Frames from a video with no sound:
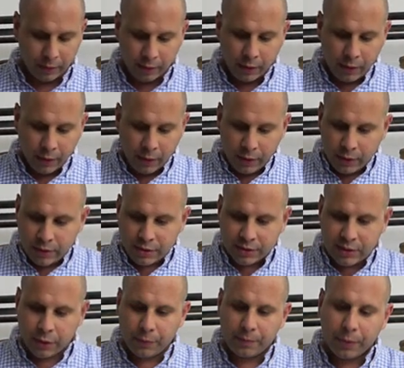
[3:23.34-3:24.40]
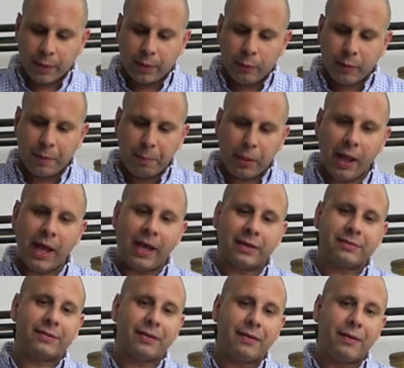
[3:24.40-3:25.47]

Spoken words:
So we planned